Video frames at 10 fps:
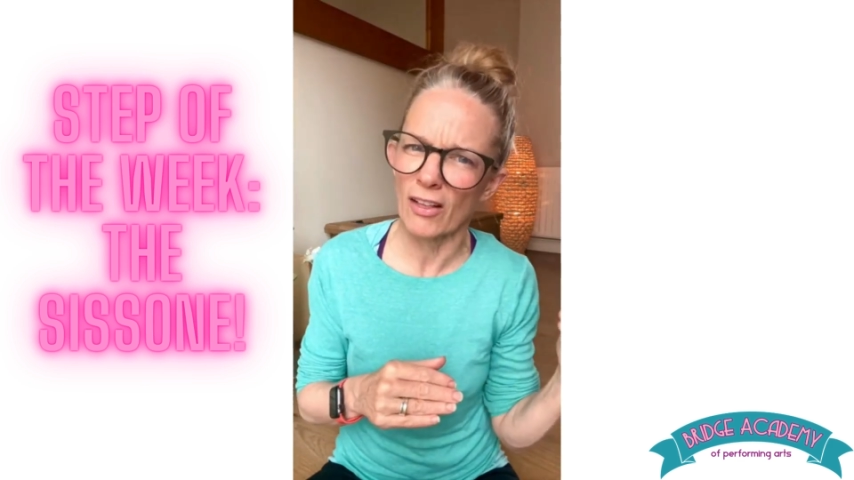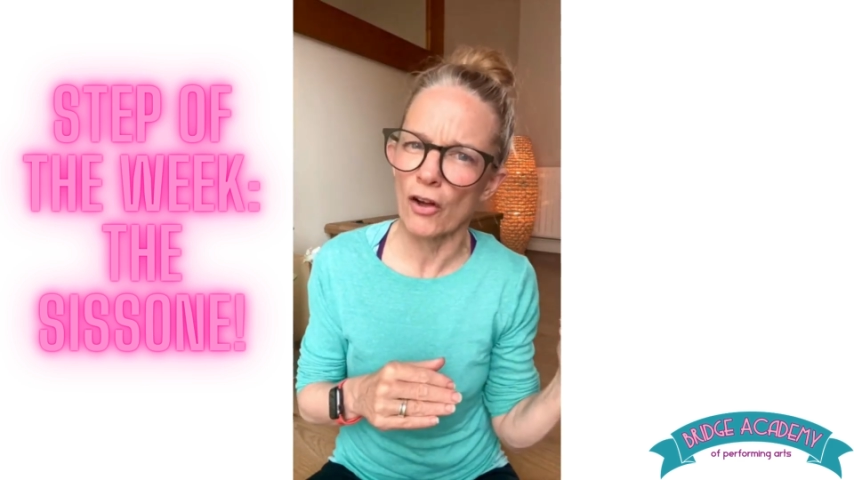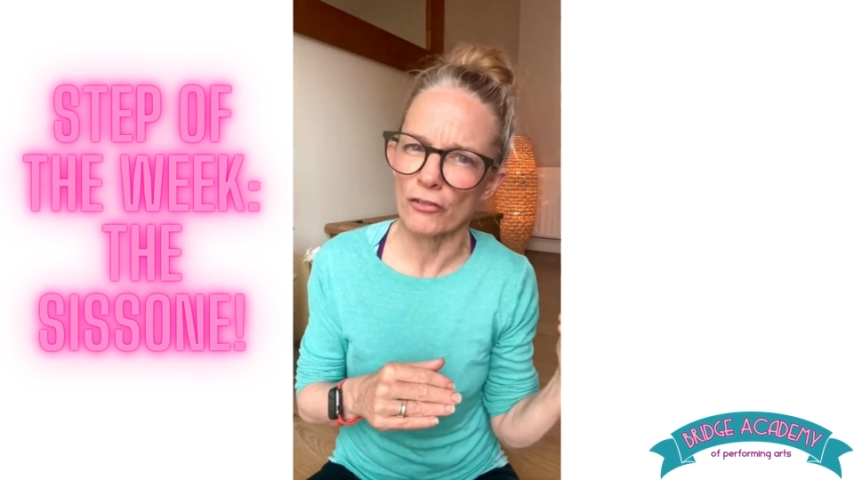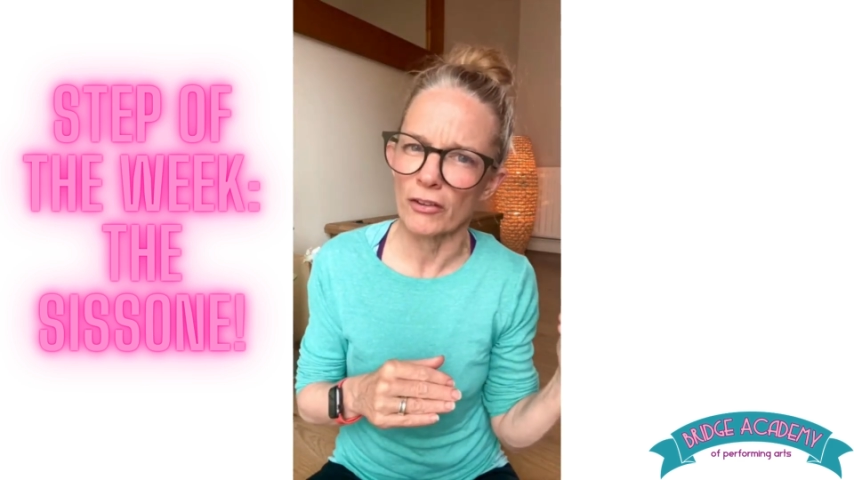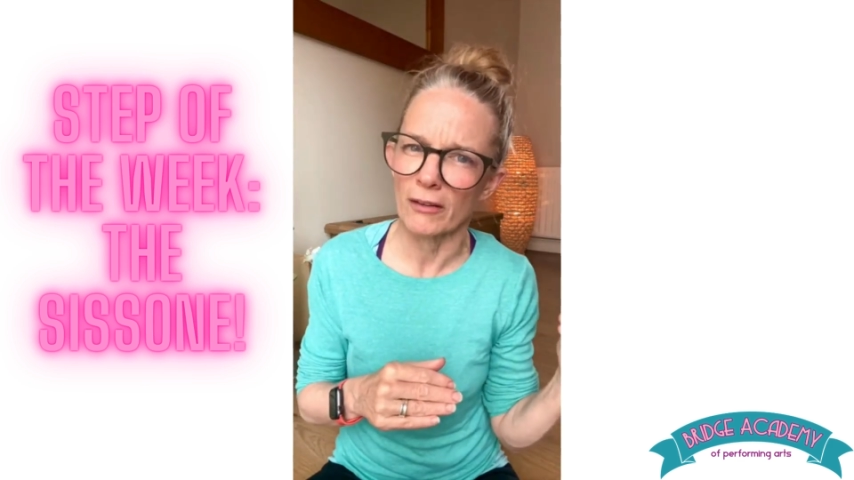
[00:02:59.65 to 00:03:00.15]

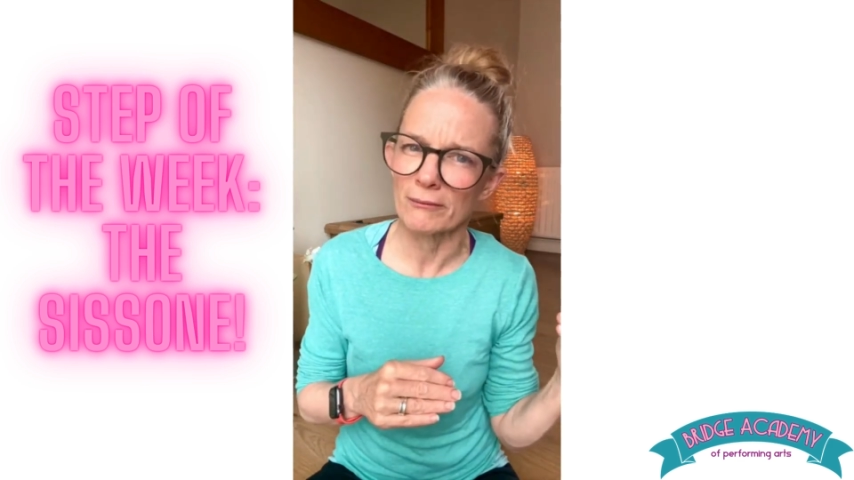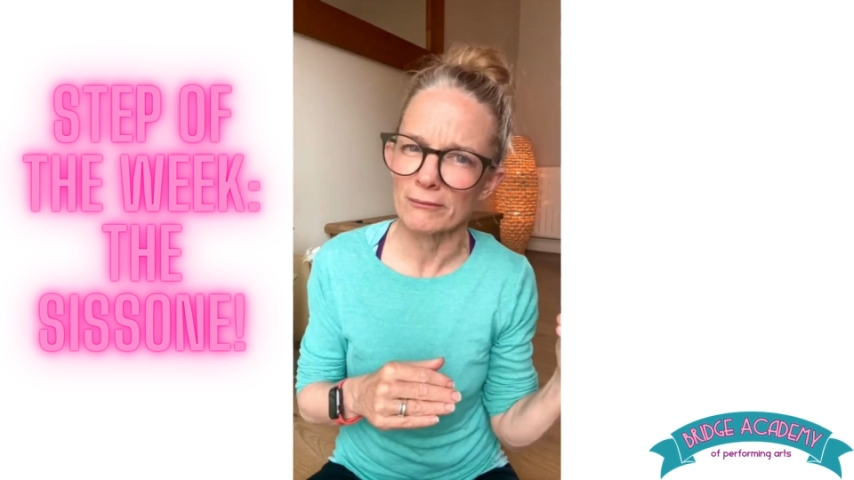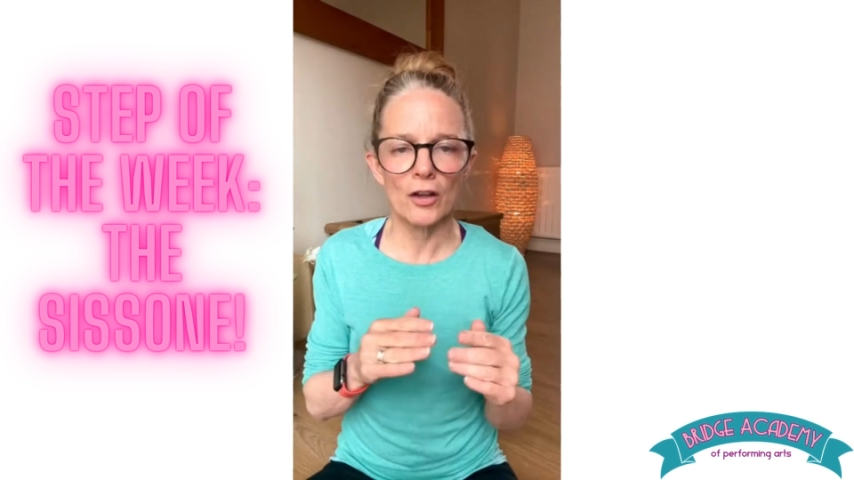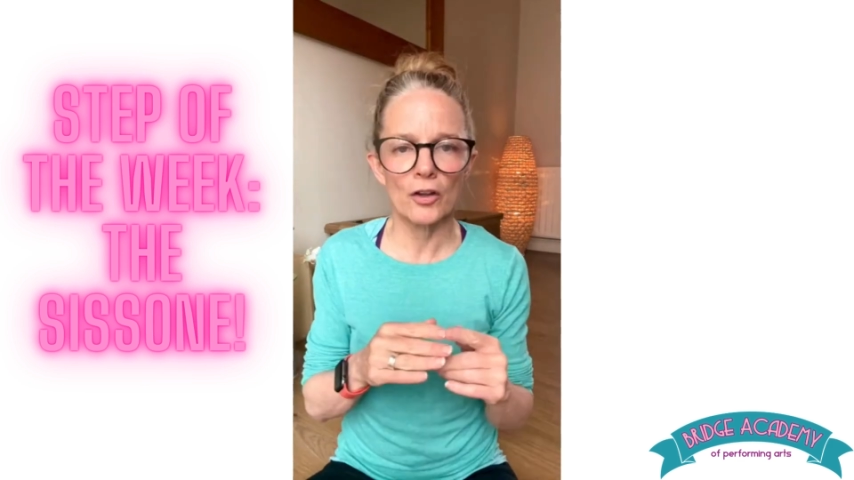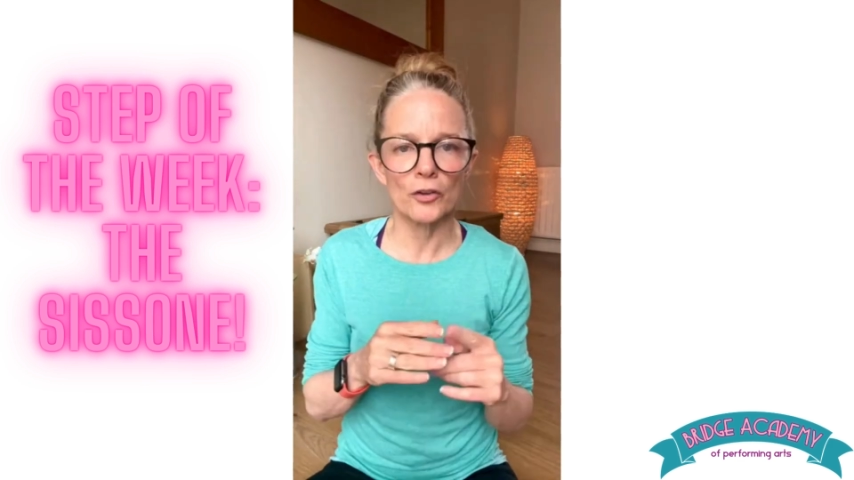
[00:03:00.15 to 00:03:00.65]
over?
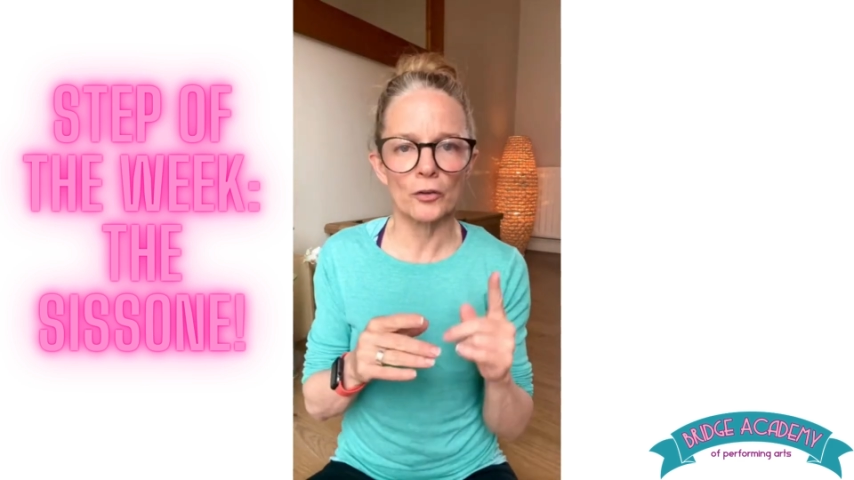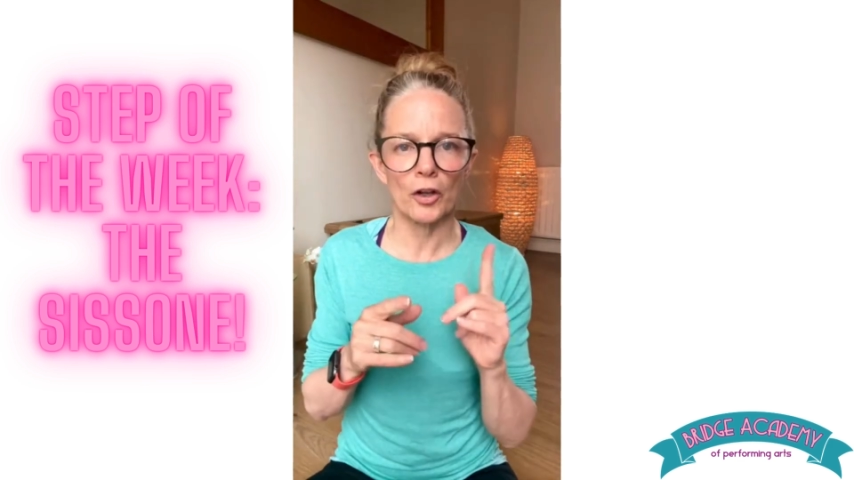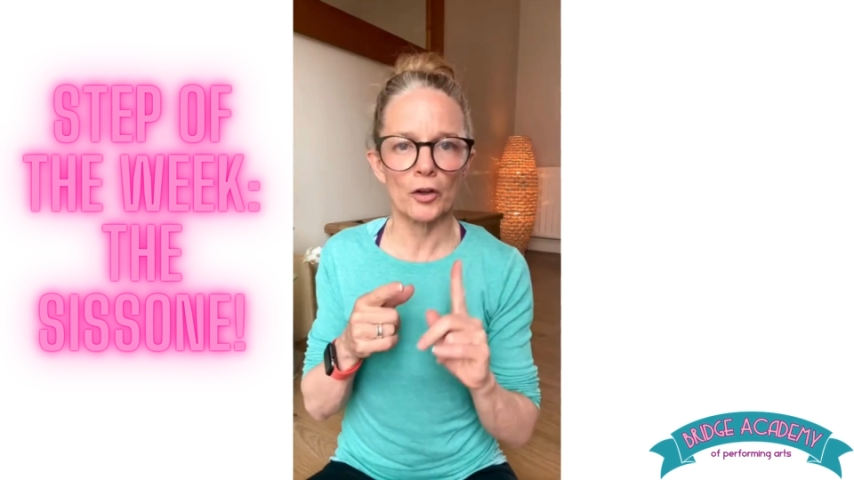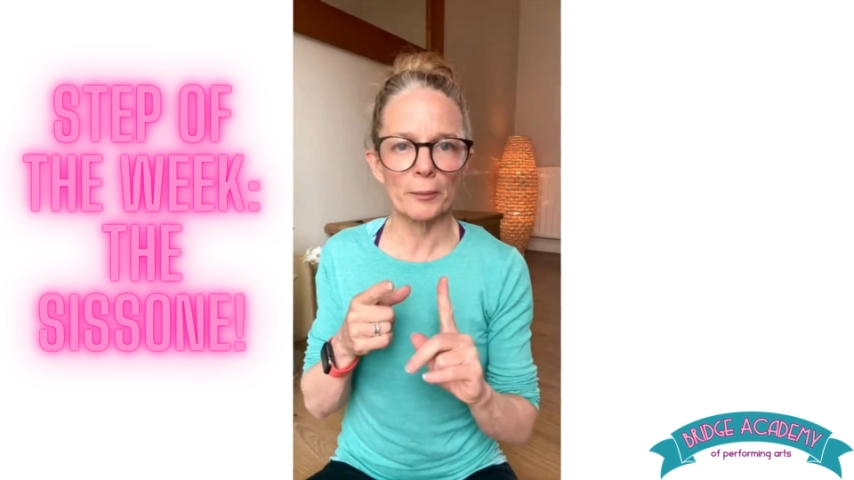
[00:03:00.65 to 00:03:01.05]
You're going